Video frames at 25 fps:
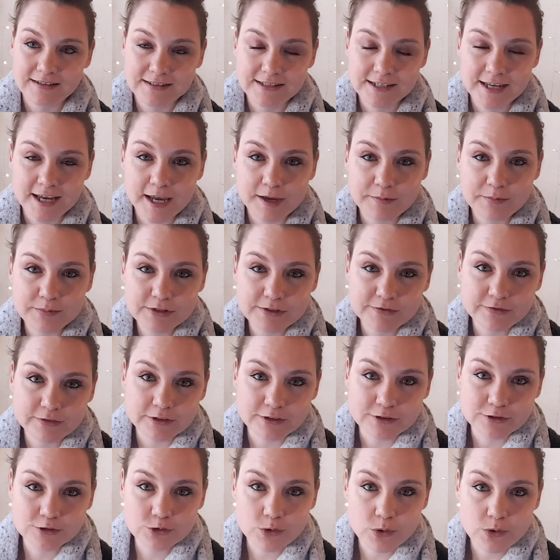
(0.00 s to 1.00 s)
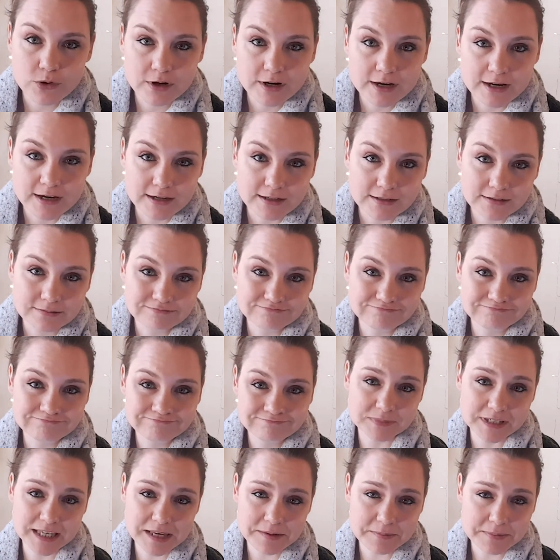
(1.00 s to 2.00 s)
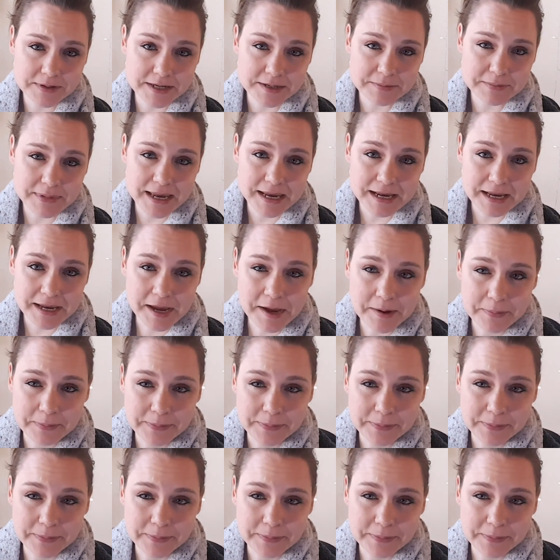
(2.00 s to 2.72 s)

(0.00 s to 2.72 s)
tips for storing and keeping makeup.